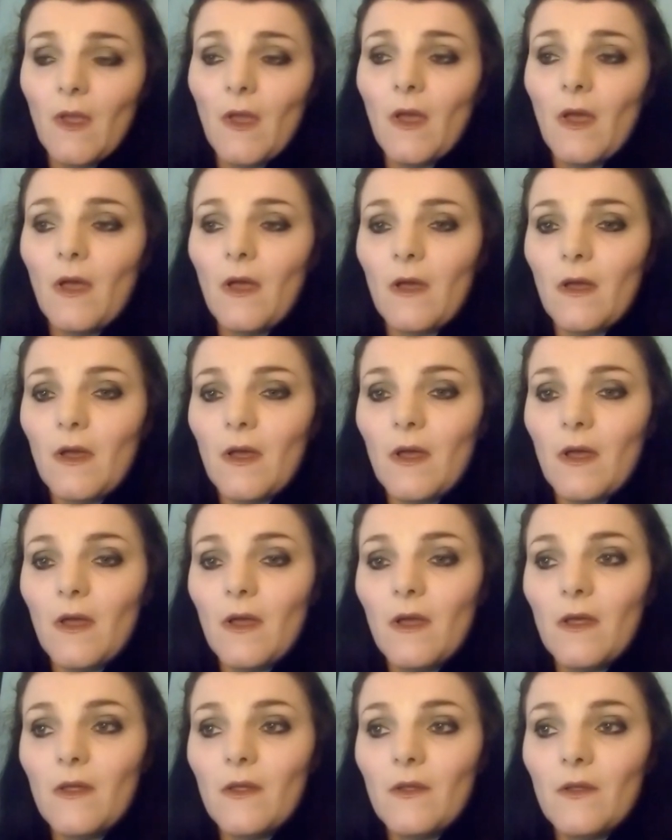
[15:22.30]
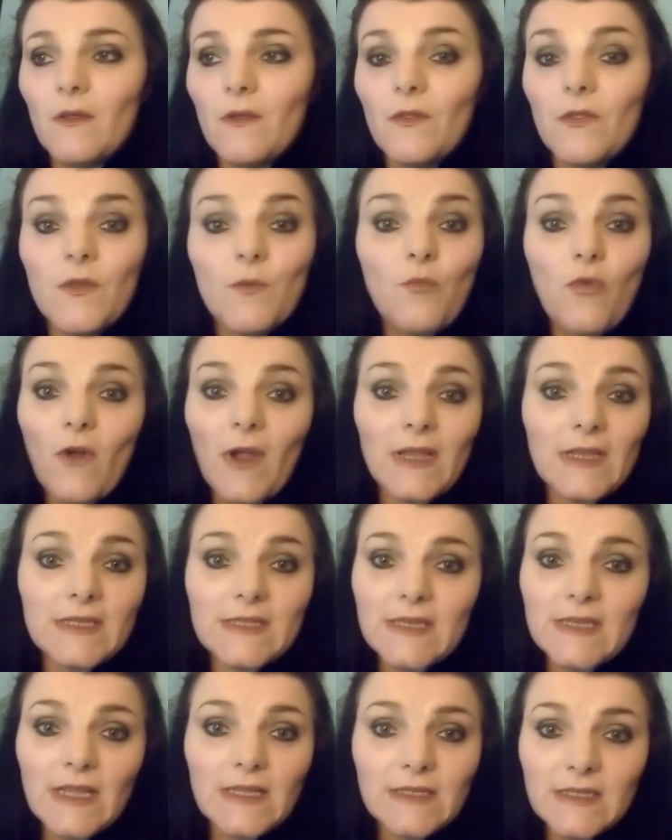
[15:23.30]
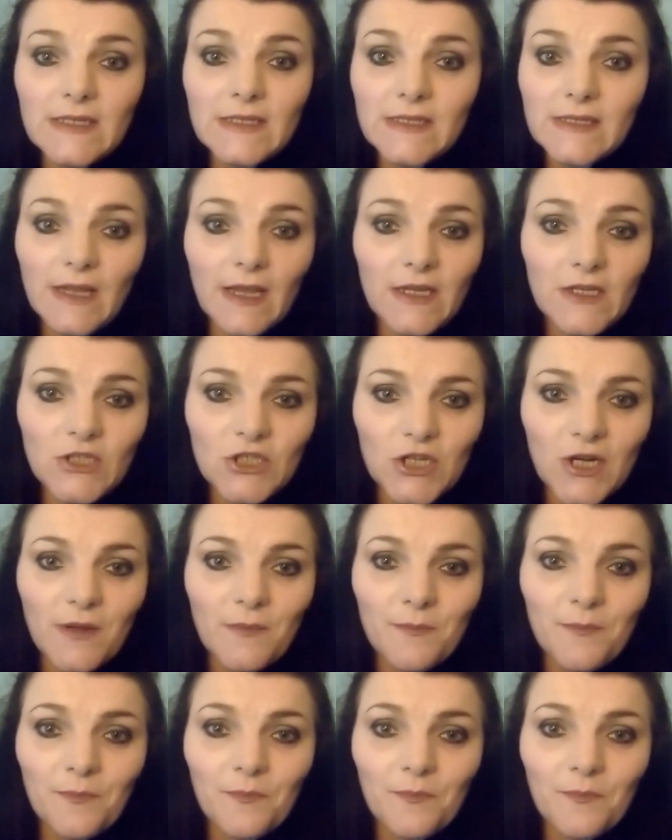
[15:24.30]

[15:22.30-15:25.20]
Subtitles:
the brain senses danger.